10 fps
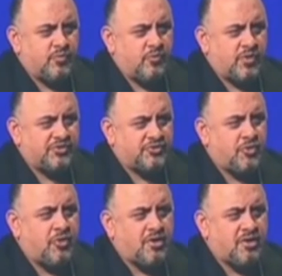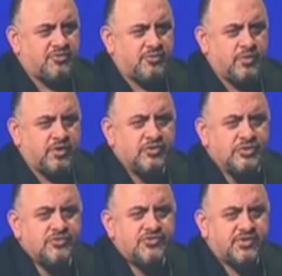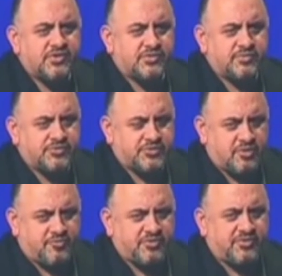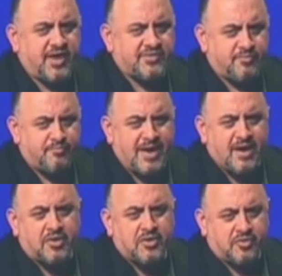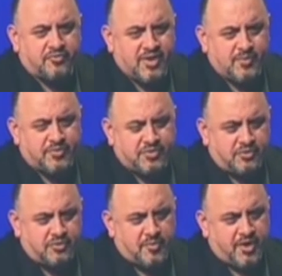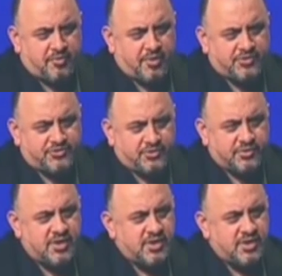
what taught us that we could use this surface as a barrier for epithelial migration.